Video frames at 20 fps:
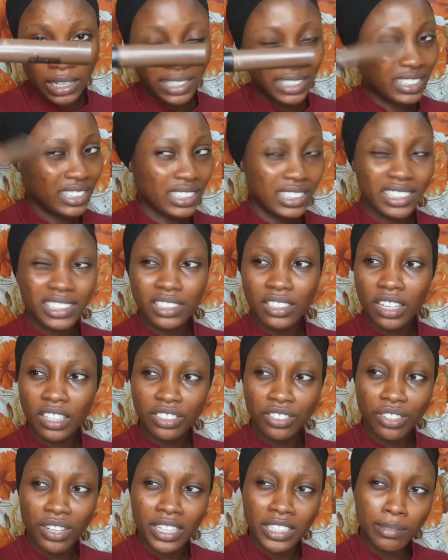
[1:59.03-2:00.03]
It's
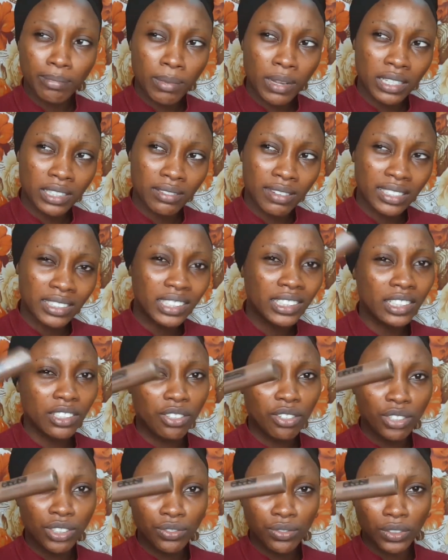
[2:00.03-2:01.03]
not so expensive. I think
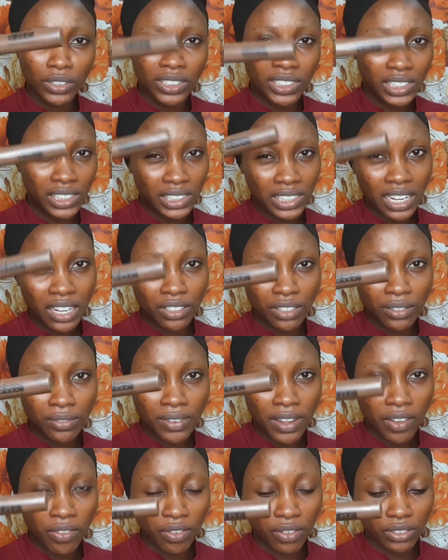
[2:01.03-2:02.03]
it goes for
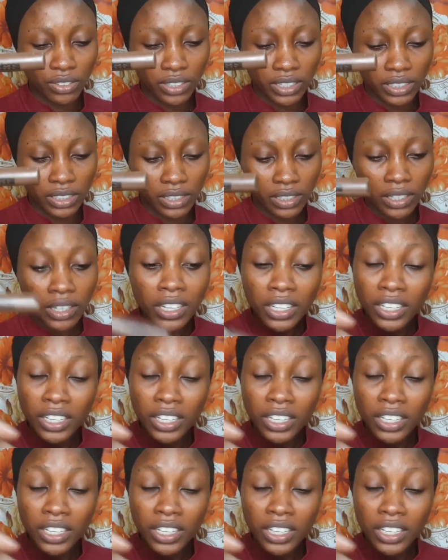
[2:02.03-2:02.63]
3,500.